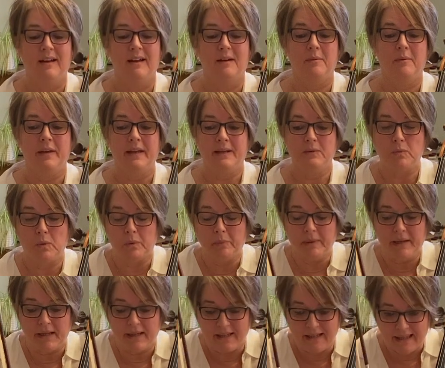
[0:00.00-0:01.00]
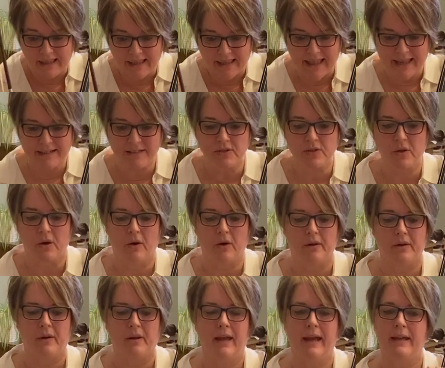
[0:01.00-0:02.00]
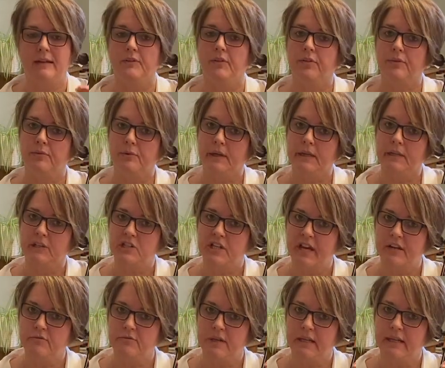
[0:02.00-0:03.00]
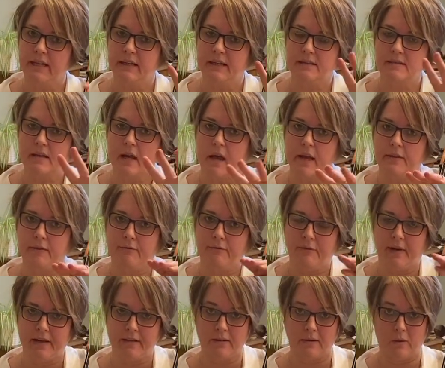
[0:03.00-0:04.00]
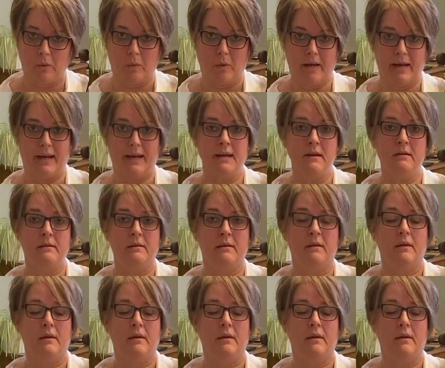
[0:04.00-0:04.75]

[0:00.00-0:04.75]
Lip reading: It will be lent on, and 3 generally is either fading away